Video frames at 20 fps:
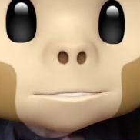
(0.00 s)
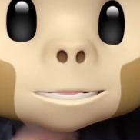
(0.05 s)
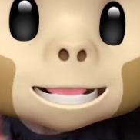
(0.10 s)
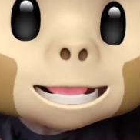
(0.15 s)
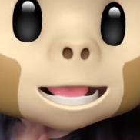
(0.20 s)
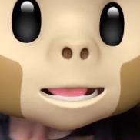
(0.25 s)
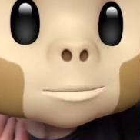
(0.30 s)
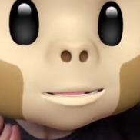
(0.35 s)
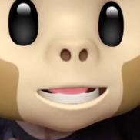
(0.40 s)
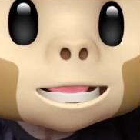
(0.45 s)

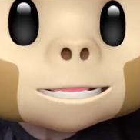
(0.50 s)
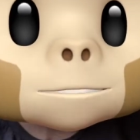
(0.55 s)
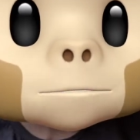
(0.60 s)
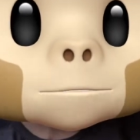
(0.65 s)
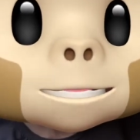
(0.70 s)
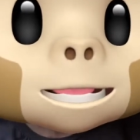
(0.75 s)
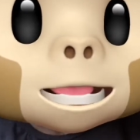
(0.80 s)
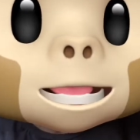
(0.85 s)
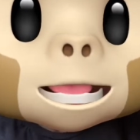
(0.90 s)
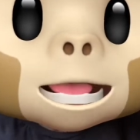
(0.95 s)
But anyways,
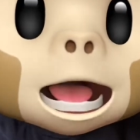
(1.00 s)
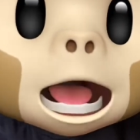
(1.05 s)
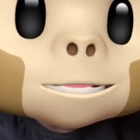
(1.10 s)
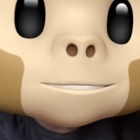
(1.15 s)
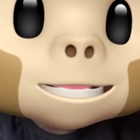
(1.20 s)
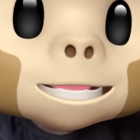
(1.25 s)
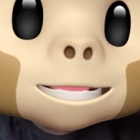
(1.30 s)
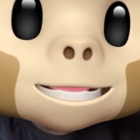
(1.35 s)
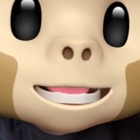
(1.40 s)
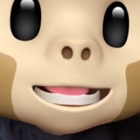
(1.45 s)

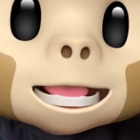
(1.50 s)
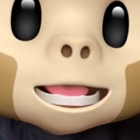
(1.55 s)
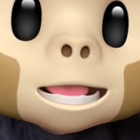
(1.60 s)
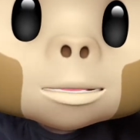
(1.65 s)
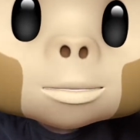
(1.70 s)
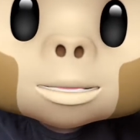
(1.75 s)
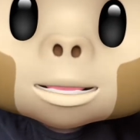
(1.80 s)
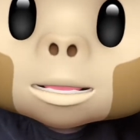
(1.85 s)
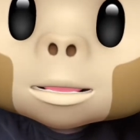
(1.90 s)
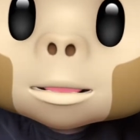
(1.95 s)
I'm here
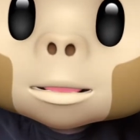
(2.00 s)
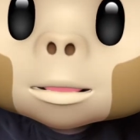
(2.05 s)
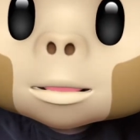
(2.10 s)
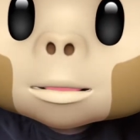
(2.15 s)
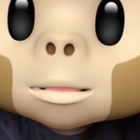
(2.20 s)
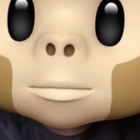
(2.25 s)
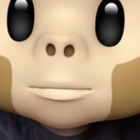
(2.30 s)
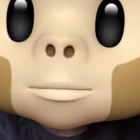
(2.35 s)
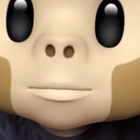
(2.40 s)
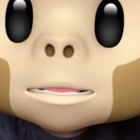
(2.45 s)
now so
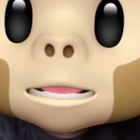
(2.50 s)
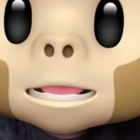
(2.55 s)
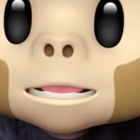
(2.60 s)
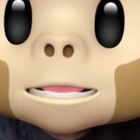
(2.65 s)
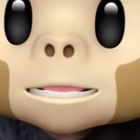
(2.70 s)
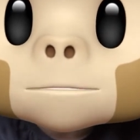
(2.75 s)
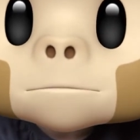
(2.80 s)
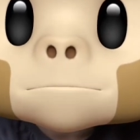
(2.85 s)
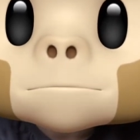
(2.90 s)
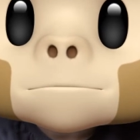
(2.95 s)

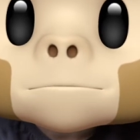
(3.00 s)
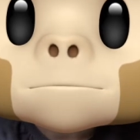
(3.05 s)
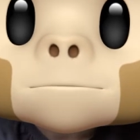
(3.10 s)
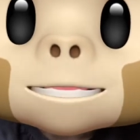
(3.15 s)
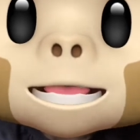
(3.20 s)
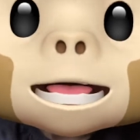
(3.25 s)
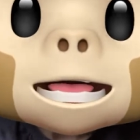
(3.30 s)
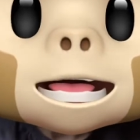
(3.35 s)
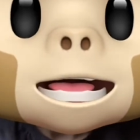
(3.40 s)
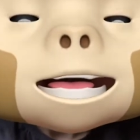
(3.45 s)

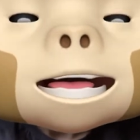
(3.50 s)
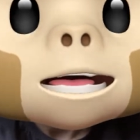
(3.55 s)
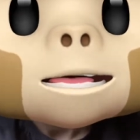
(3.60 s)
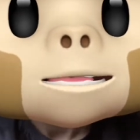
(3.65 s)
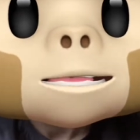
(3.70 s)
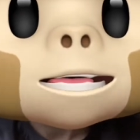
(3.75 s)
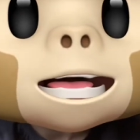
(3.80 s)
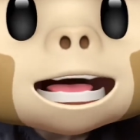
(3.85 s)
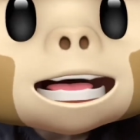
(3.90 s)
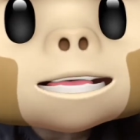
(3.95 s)
uh,
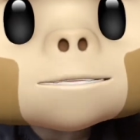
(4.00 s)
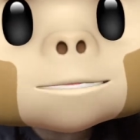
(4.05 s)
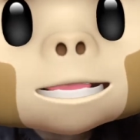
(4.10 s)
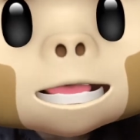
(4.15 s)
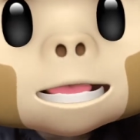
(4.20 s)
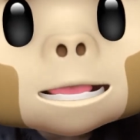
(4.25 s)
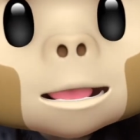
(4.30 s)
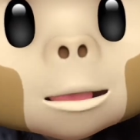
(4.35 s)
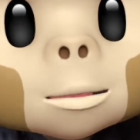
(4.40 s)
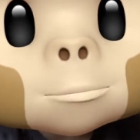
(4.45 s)
today's
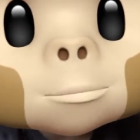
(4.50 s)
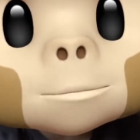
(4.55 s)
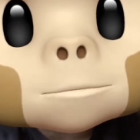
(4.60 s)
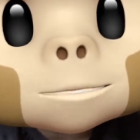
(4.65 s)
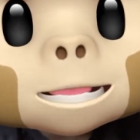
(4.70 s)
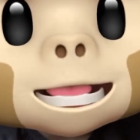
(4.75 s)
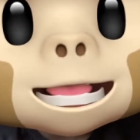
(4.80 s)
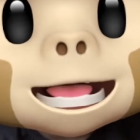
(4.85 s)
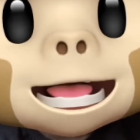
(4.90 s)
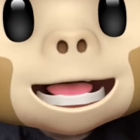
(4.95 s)
video will
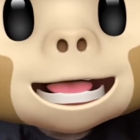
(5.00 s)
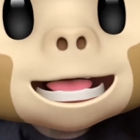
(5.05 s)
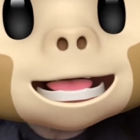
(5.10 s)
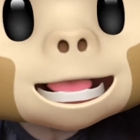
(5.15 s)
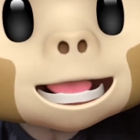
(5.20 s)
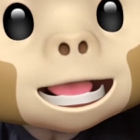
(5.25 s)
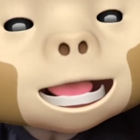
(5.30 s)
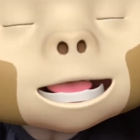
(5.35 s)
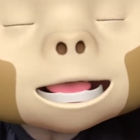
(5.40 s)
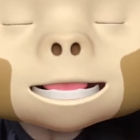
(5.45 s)
be like
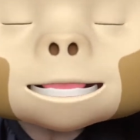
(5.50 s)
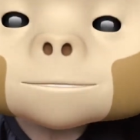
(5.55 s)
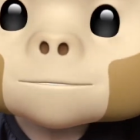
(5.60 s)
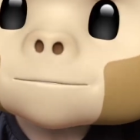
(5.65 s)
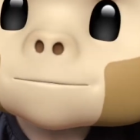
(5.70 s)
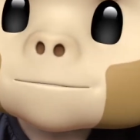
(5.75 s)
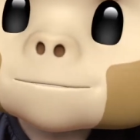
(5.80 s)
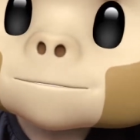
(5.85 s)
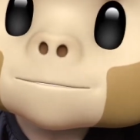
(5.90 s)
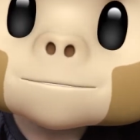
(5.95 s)
a
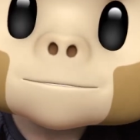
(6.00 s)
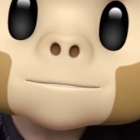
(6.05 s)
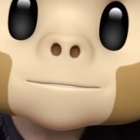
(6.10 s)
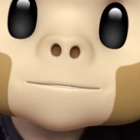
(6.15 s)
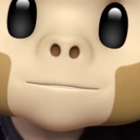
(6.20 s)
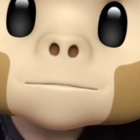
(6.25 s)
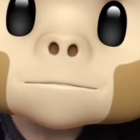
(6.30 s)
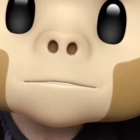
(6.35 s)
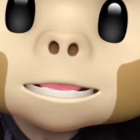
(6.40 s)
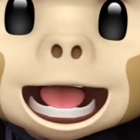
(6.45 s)

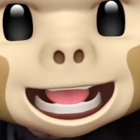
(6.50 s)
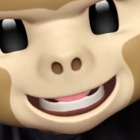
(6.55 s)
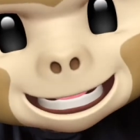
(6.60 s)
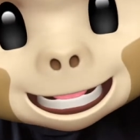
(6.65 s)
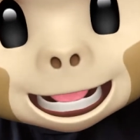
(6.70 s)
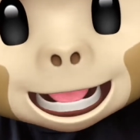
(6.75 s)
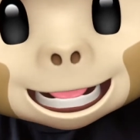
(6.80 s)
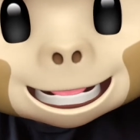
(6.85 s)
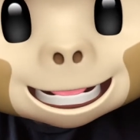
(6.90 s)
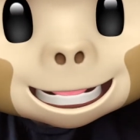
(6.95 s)

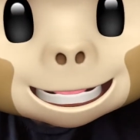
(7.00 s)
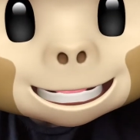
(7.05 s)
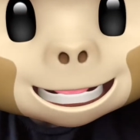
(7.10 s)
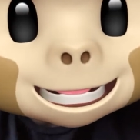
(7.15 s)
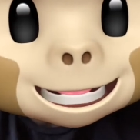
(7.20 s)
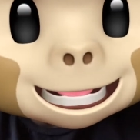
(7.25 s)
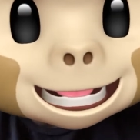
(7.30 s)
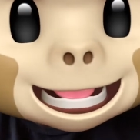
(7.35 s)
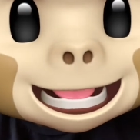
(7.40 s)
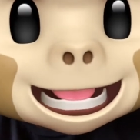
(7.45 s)
podcast
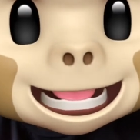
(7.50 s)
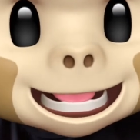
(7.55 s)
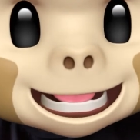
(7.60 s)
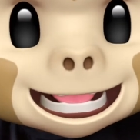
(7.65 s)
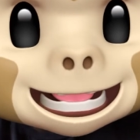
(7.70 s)
thingy.